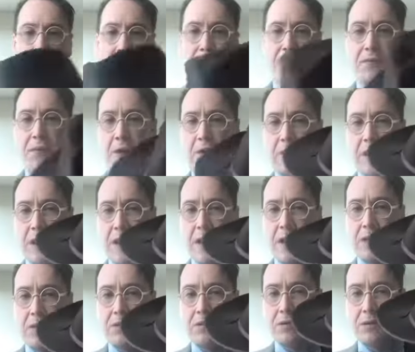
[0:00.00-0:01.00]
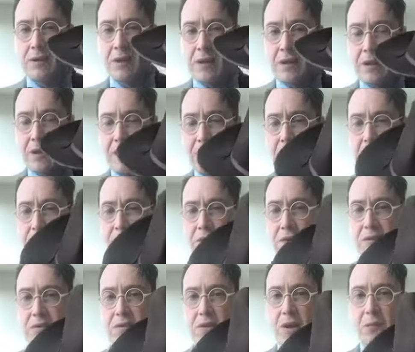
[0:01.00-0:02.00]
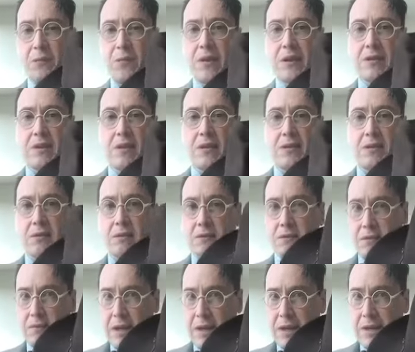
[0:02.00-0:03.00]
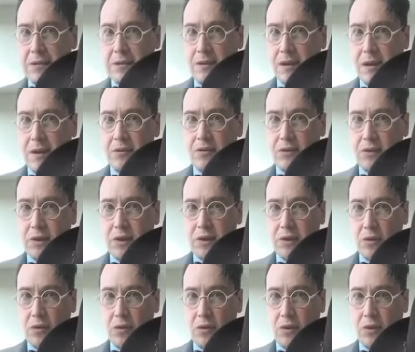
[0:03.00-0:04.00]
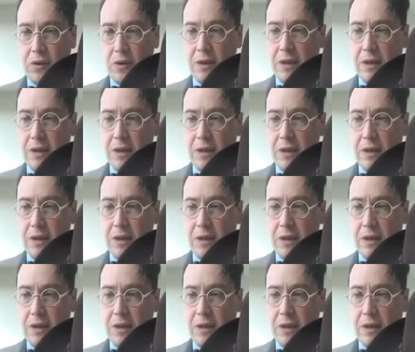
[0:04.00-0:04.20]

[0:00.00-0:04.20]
Felt hats, if it's something that's decatized or cured,